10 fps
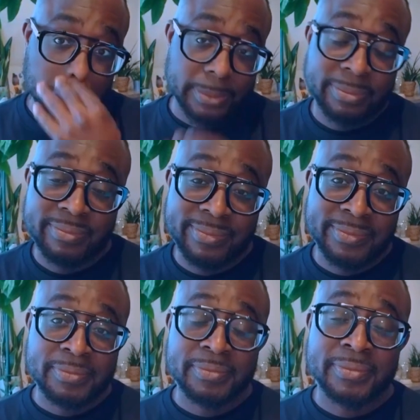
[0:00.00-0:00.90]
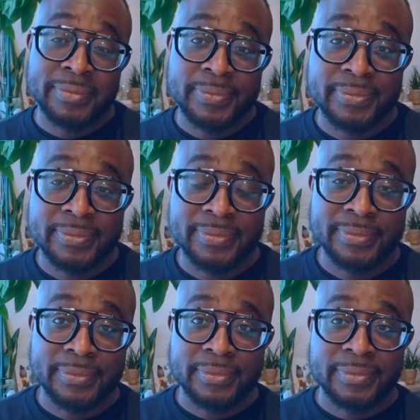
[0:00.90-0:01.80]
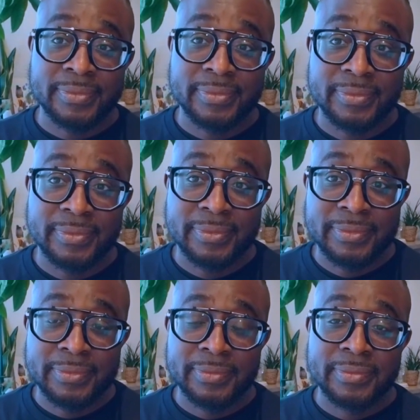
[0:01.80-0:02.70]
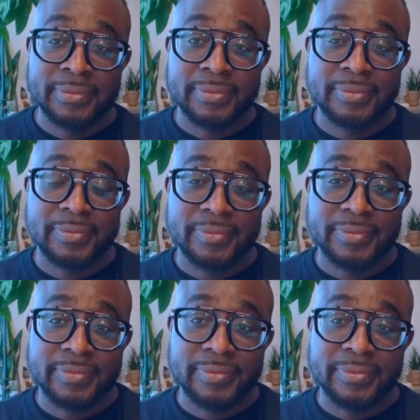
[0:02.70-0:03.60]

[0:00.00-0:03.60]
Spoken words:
No words are spoken by the person on screen.